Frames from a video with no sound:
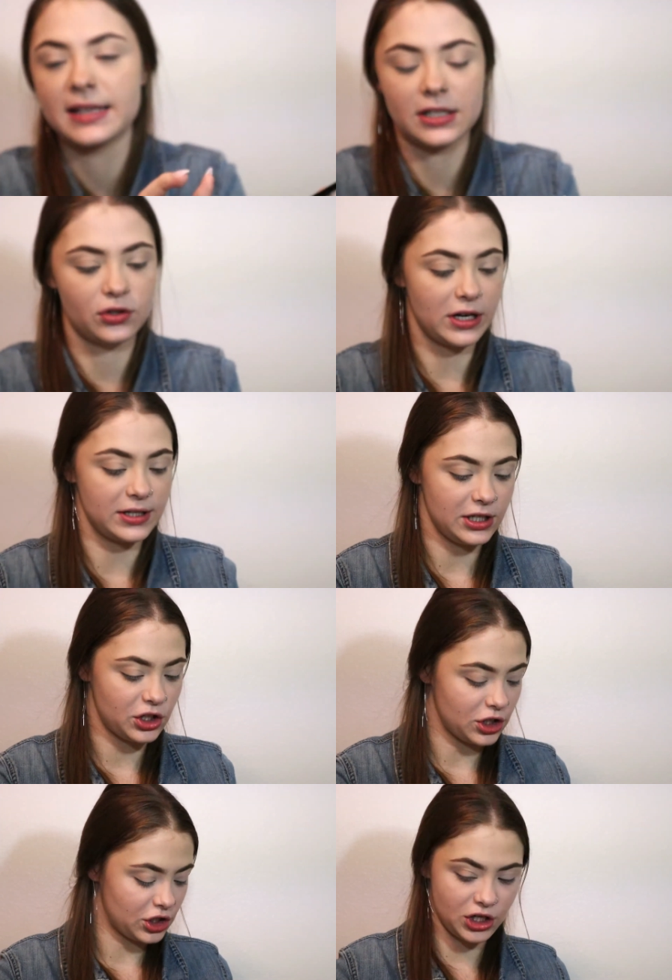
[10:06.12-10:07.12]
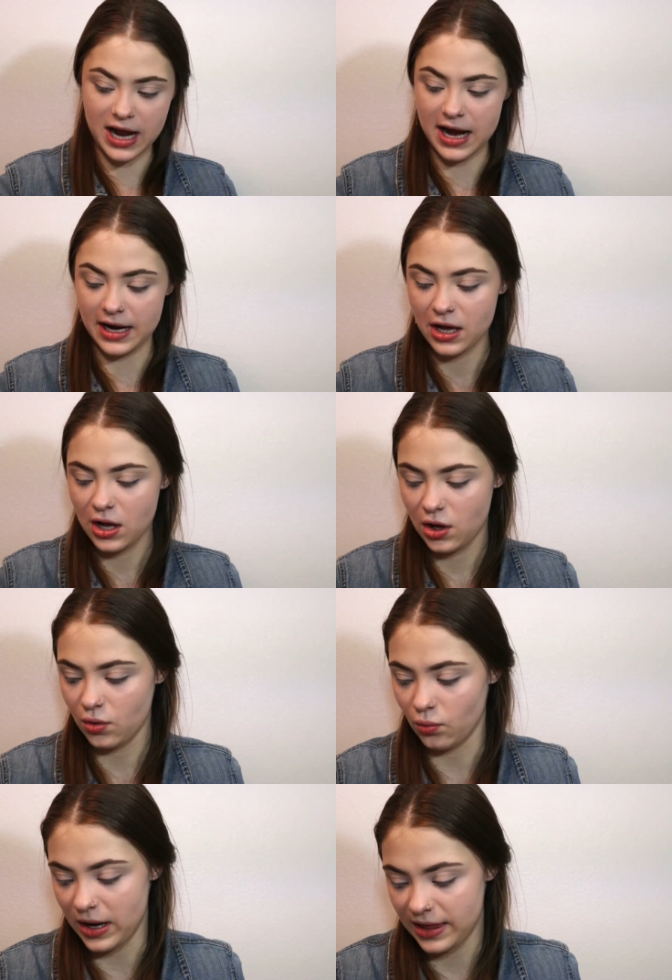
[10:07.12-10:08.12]
as a transition shade
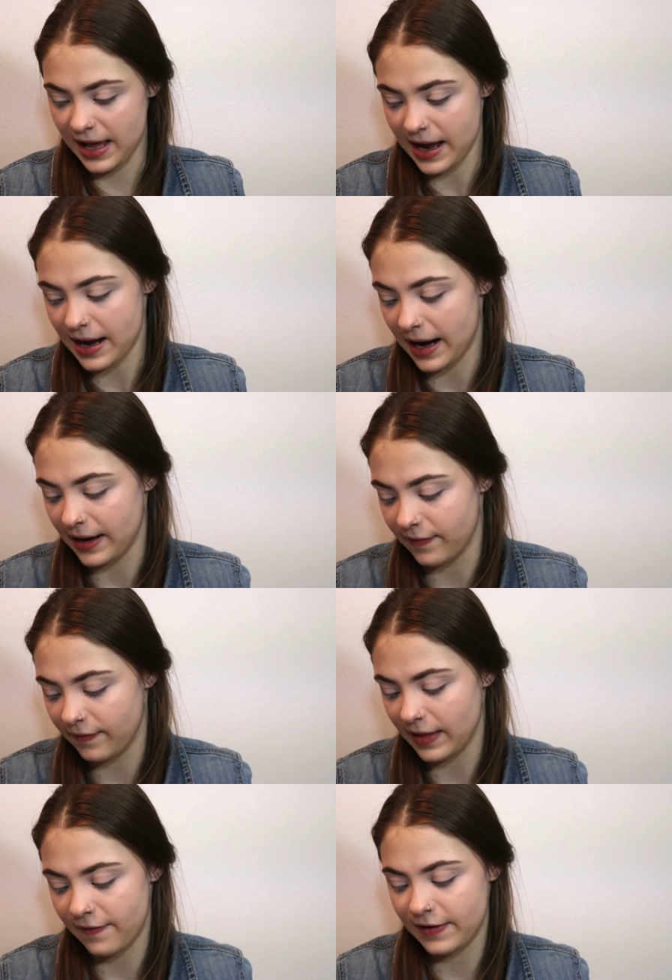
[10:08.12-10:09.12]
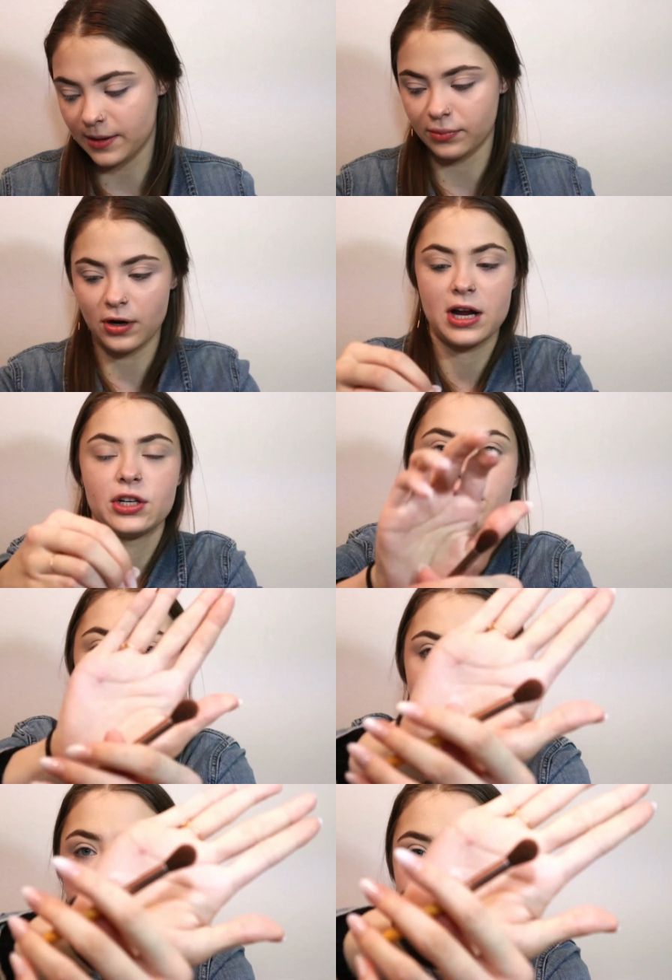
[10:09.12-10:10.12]
with a kind of fluffier brush.
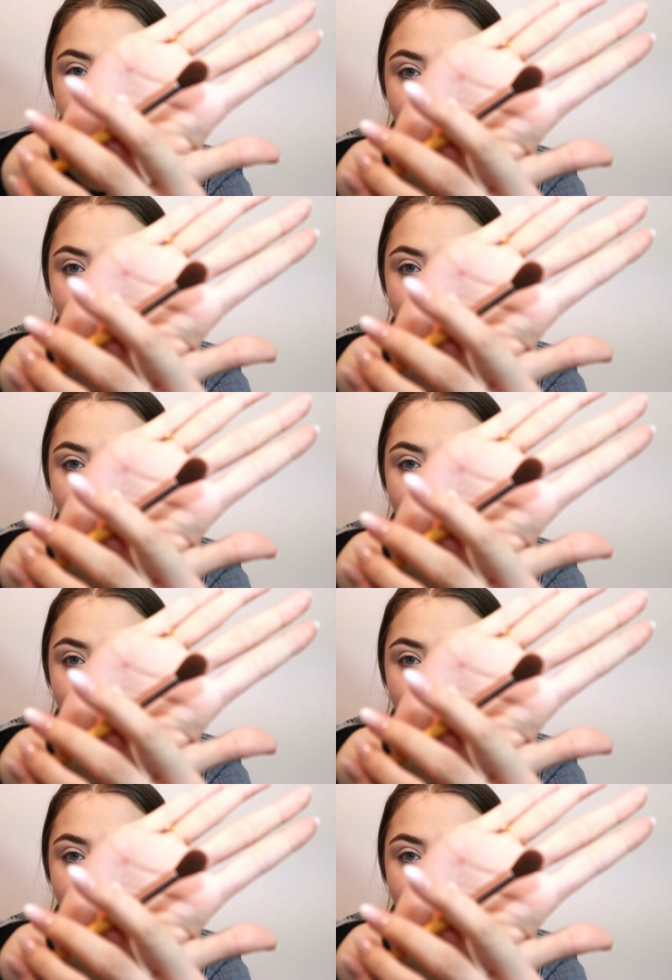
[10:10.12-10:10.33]
This is